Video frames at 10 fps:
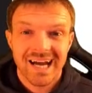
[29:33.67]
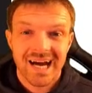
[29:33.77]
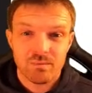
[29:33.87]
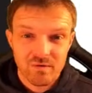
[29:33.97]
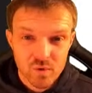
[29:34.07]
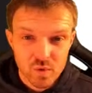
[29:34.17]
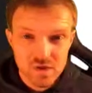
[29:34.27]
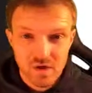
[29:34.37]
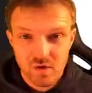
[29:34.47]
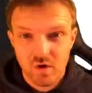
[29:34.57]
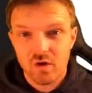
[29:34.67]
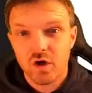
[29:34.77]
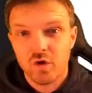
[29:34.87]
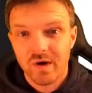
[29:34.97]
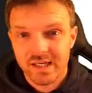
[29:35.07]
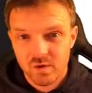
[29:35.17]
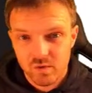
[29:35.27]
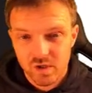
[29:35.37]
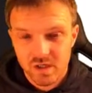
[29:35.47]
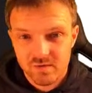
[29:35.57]
and we've also got
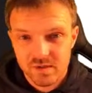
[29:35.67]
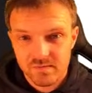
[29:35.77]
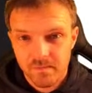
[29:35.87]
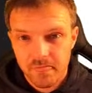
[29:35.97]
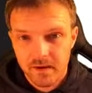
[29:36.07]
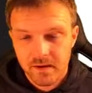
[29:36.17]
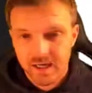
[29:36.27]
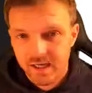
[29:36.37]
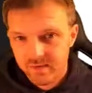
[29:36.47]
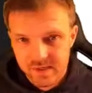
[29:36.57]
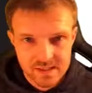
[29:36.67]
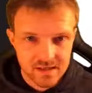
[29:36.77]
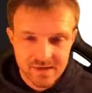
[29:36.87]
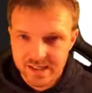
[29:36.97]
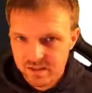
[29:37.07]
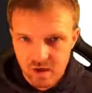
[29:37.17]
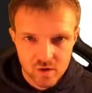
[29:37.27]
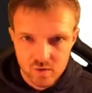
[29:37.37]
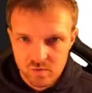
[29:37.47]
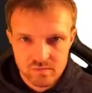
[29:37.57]
cranial nerves, okay, and that's a
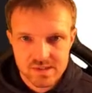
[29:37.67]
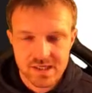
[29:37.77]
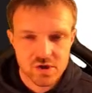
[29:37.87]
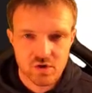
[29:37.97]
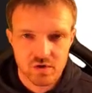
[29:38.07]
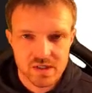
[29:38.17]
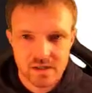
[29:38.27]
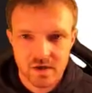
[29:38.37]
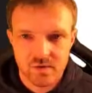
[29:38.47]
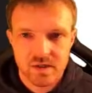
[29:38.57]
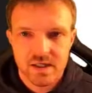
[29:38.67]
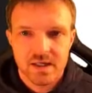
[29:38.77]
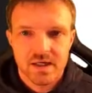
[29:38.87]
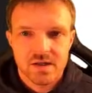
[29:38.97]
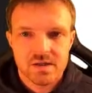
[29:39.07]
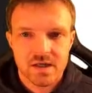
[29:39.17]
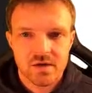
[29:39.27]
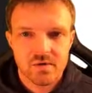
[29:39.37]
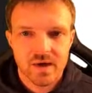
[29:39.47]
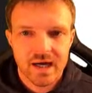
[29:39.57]
whole session on its own.
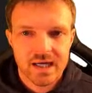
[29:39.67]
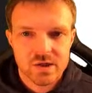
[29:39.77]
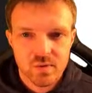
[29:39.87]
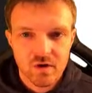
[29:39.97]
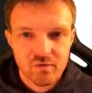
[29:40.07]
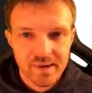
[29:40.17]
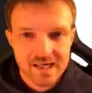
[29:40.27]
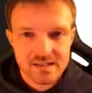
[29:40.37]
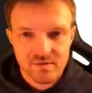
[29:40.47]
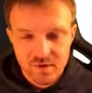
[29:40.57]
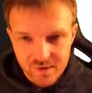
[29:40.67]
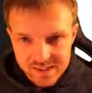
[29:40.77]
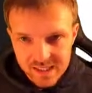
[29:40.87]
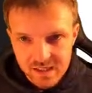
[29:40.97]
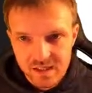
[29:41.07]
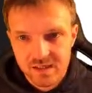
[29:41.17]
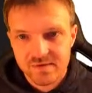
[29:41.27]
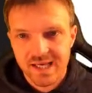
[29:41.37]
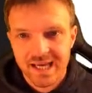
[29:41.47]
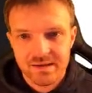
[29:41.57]
So 12 pairs of thoracic
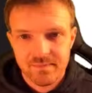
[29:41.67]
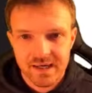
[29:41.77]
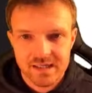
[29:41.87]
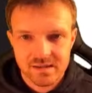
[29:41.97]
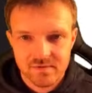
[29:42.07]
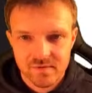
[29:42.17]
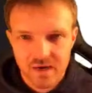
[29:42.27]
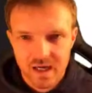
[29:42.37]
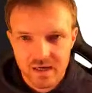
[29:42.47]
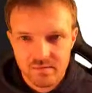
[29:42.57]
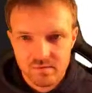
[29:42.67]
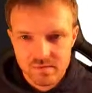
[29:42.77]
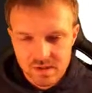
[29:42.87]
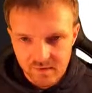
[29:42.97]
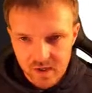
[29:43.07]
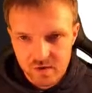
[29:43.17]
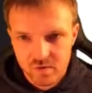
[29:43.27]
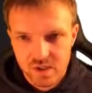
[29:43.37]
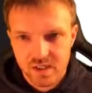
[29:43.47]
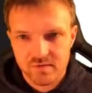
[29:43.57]
nerves, 8 pairs of
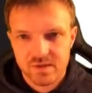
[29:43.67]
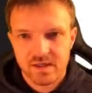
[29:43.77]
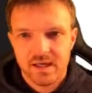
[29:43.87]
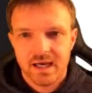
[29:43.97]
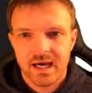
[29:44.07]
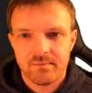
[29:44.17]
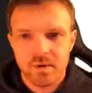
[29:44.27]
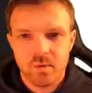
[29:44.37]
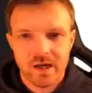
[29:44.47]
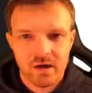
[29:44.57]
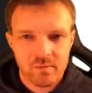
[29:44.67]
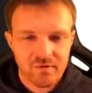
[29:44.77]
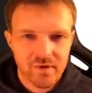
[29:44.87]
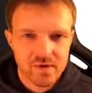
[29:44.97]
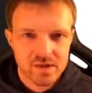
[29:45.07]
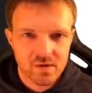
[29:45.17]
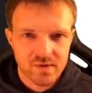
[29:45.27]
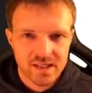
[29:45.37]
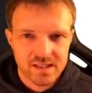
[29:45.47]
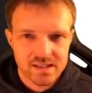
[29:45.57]
cervical nerves, but we're going to be focusing
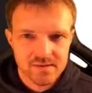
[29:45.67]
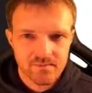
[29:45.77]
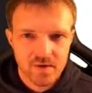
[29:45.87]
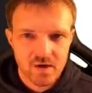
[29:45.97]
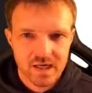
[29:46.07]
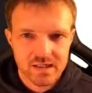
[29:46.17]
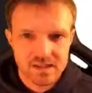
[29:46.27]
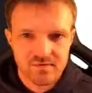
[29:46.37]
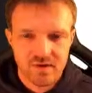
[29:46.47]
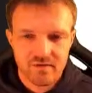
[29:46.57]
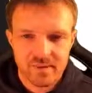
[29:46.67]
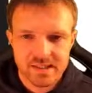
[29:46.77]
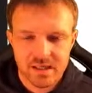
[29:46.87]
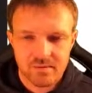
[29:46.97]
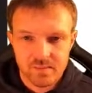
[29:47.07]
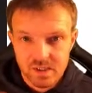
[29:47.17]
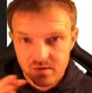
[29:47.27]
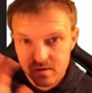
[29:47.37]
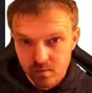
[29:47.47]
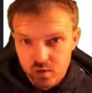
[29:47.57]
on these, okay, these 5 pairs of lumbar
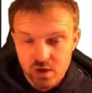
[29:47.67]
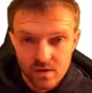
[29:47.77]
nerves, and we'll